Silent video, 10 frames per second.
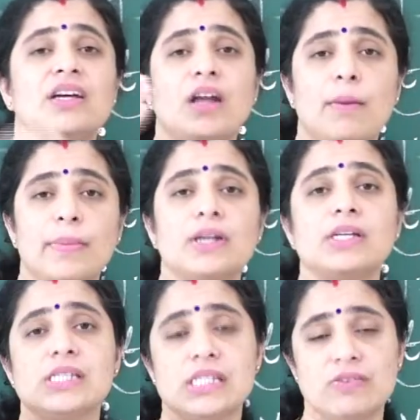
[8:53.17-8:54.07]
the number
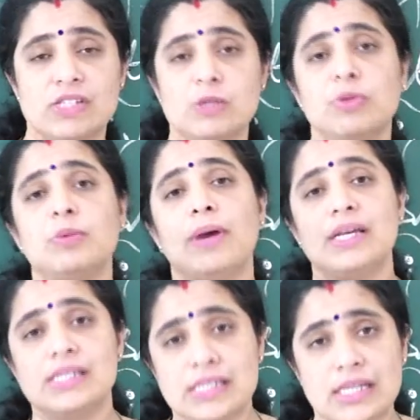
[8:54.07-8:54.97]
is divisible
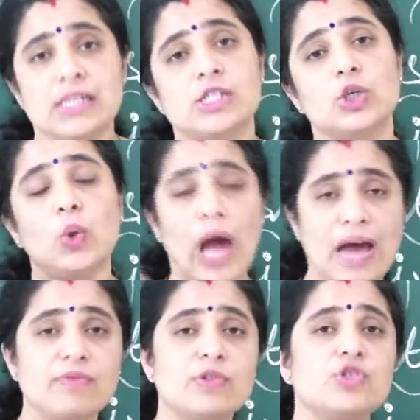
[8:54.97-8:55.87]
by 6, you
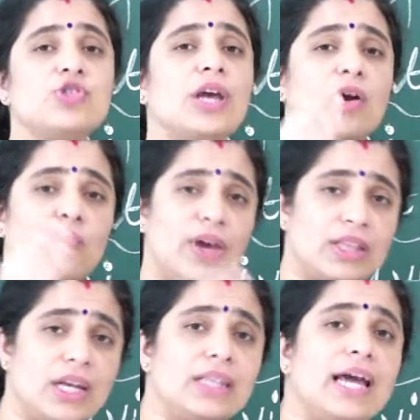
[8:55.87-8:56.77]
have to check
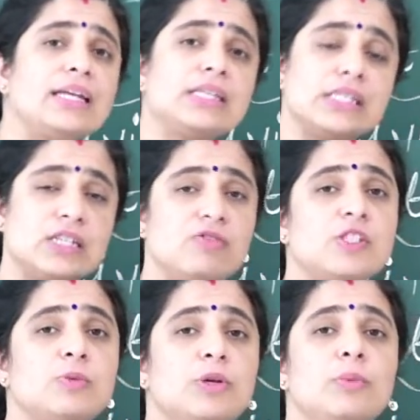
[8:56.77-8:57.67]
whether that is
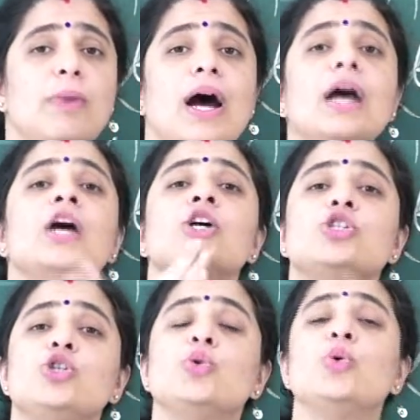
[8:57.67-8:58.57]
divisible by
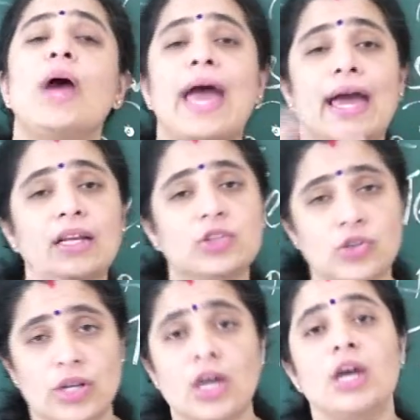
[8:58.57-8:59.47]
2 and
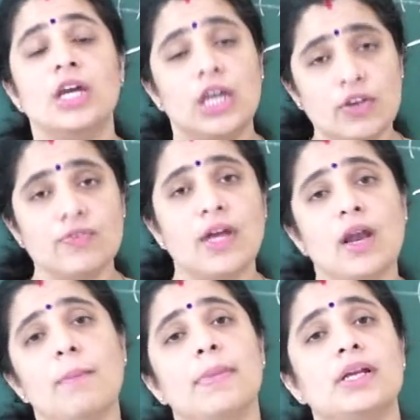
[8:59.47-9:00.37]
3. If the
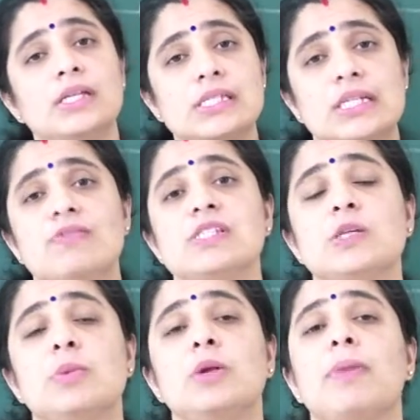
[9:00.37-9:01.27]
number is
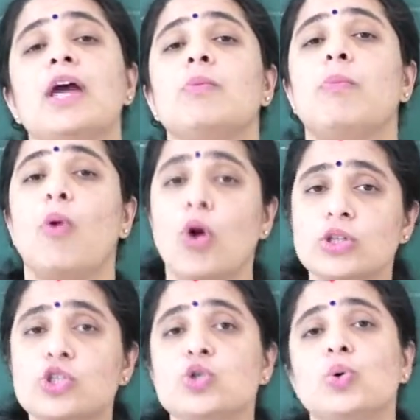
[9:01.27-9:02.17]
divisible by
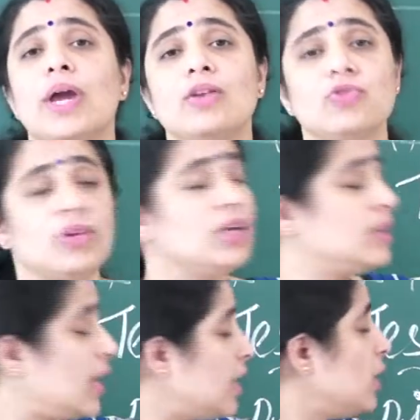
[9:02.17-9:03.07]
both 2 and 3,
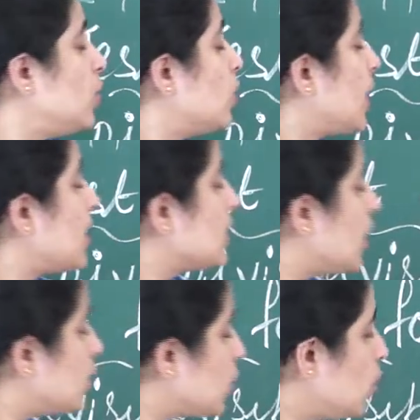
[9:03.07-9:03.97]
then you can
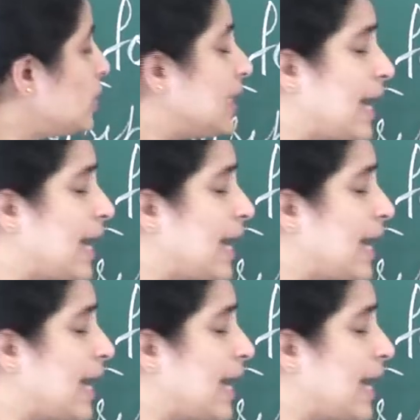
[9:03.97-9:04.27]
conclude